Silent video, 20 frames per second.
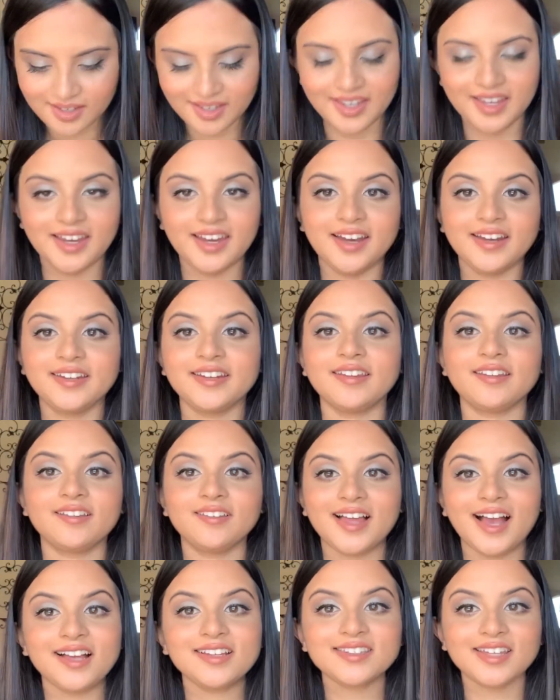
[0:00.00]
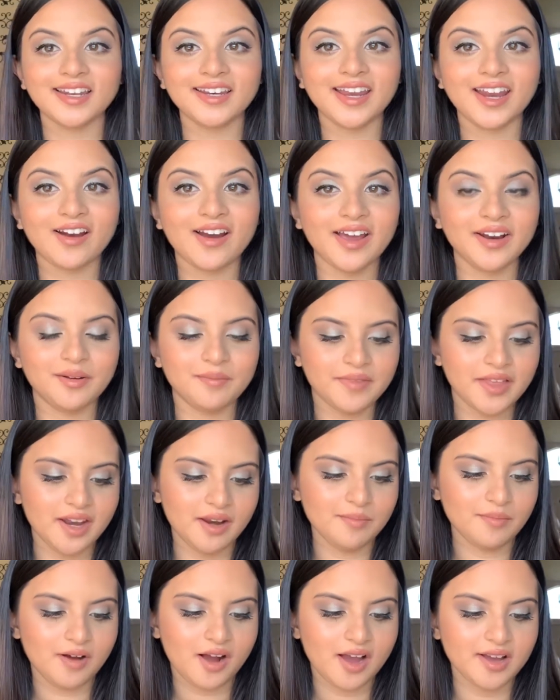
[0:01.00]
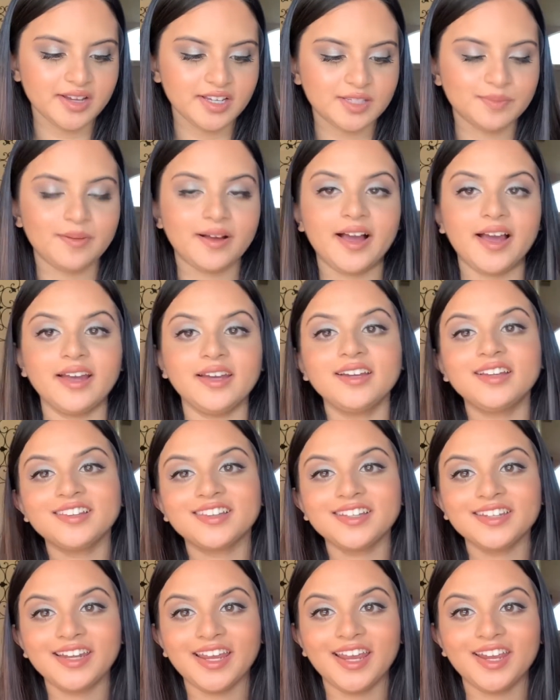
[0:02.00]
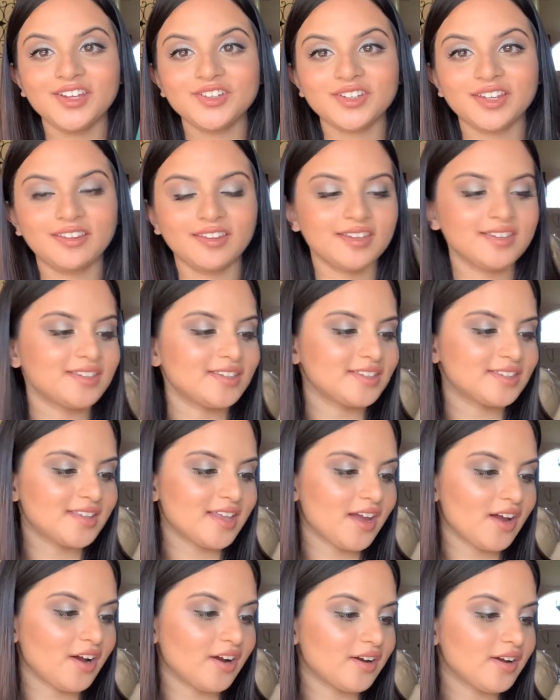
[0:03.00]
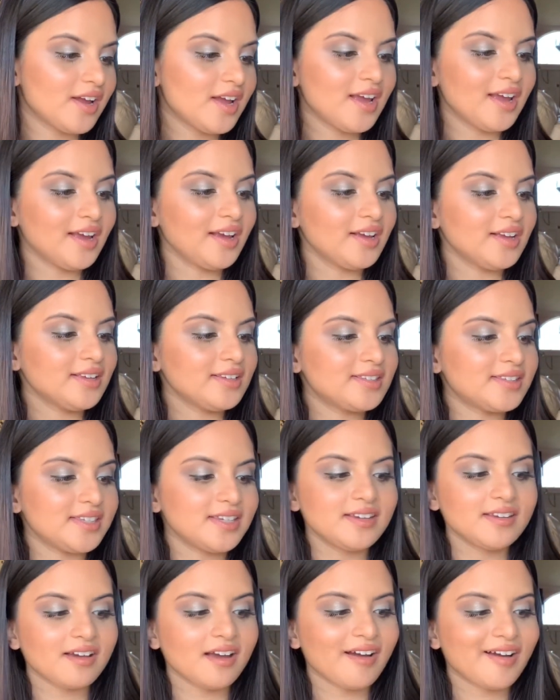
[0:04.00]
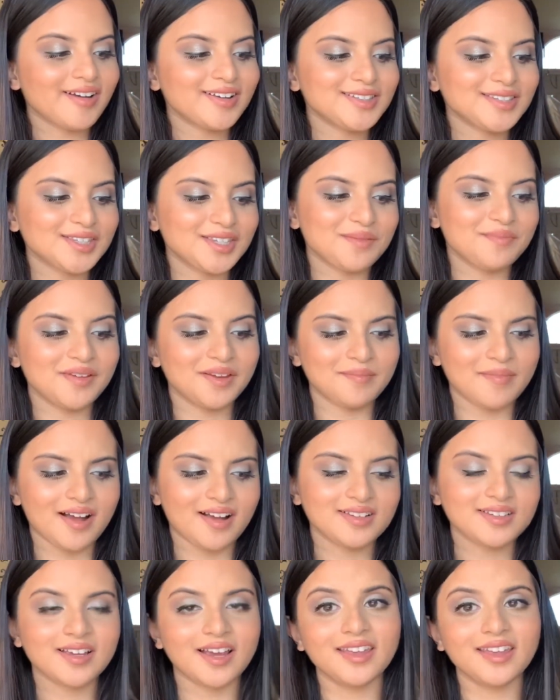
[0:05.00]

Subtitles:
And the last skincare item that I bought is by Laneige, and this is their cica sleeping mask.